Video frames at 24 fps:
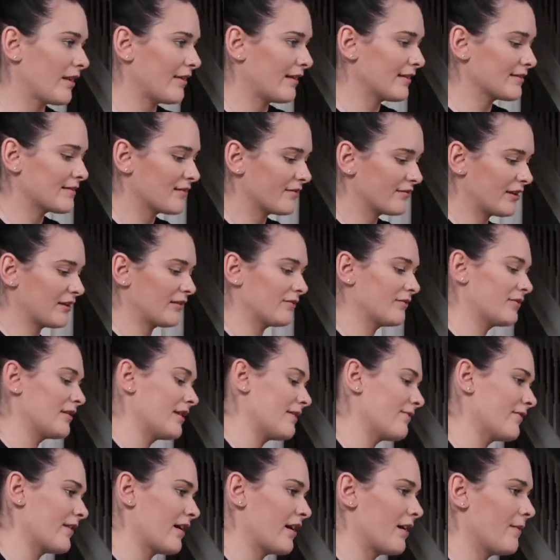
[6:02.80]
and that's not very good for the
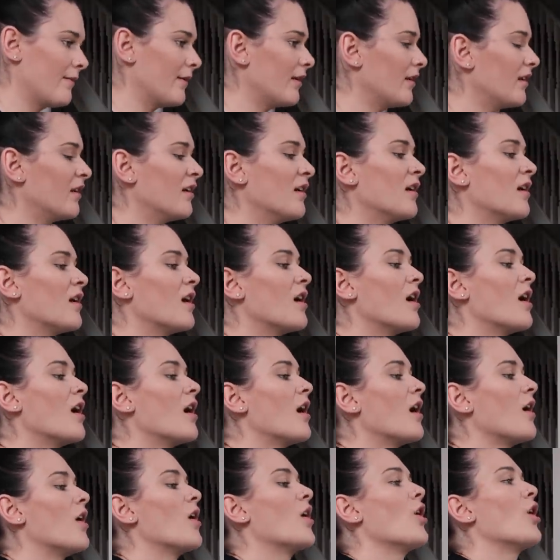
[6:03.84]
environment
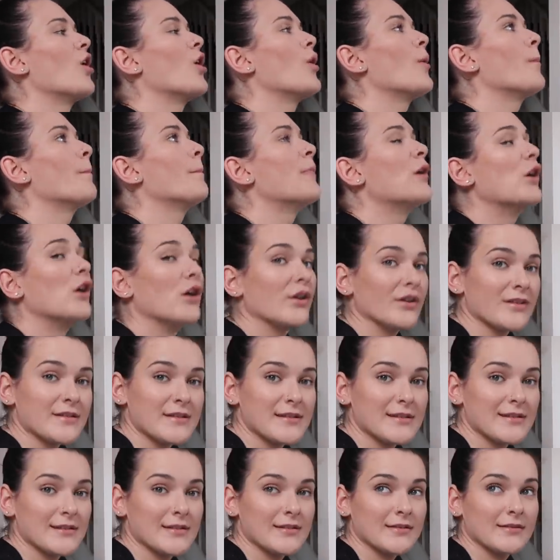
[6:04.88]

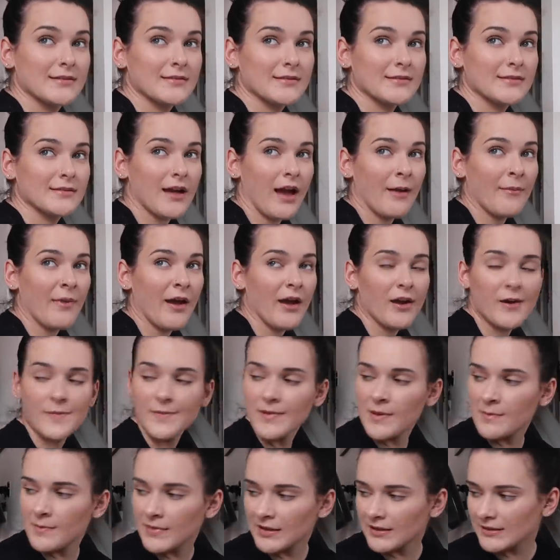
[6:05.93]
but I'm
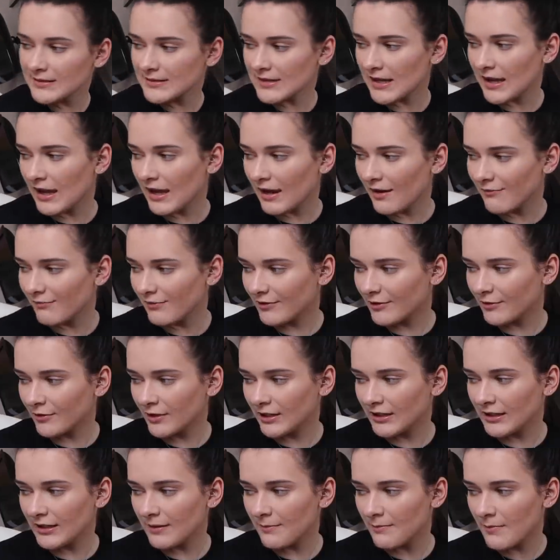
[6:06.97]
hoping because I have the
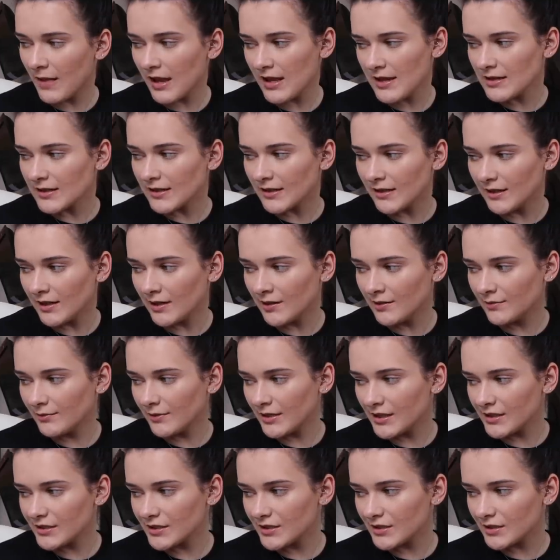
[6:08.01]
Cricut Maker
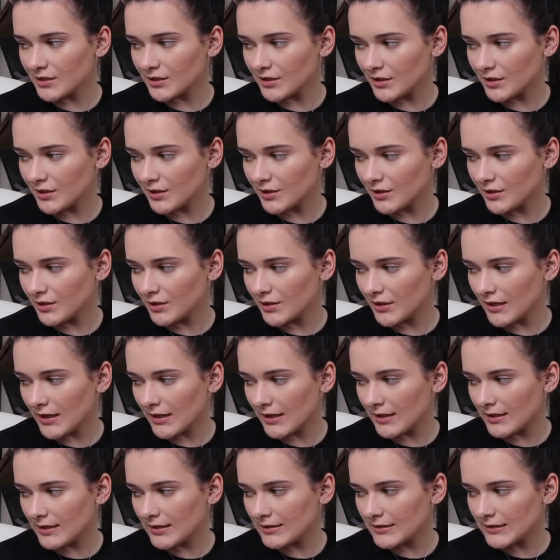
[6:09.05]
which
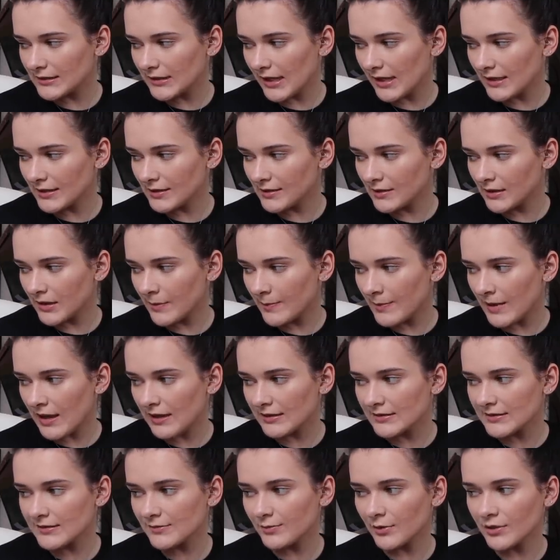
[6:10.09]
is like the
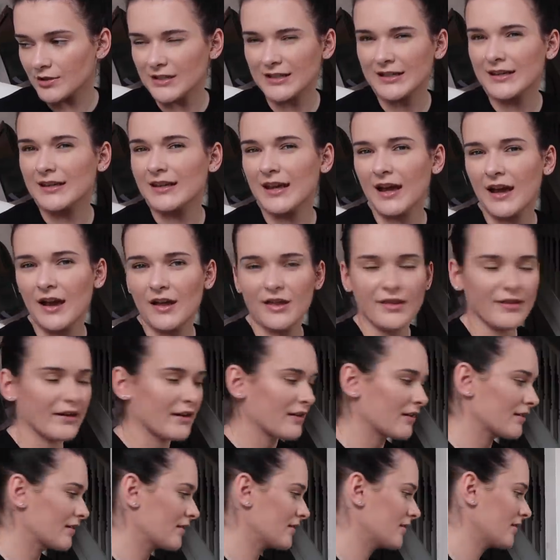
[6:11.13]
best one you can get I
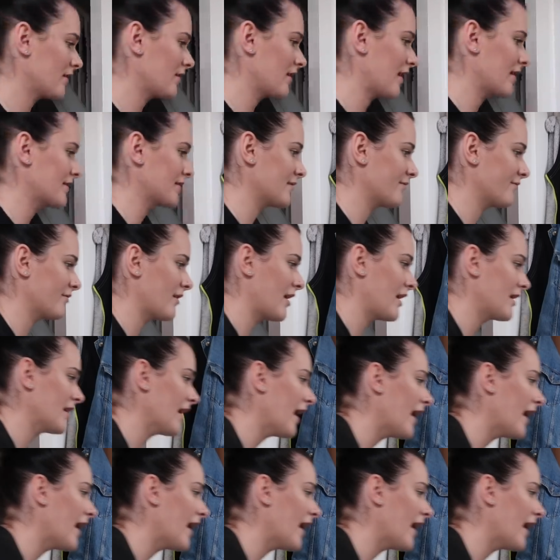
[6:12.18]
think as of right